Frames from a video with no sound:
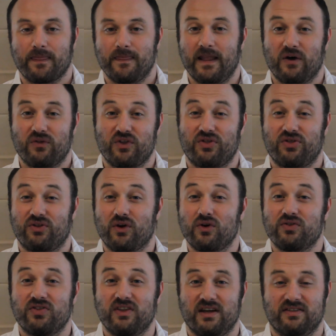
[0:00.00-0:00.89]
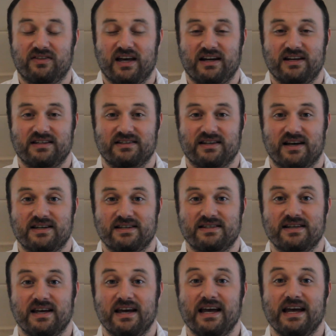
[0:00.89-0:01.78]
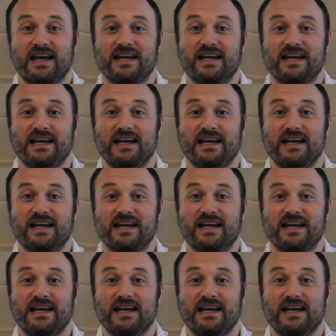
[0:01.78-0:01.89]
Now, the third thing that it does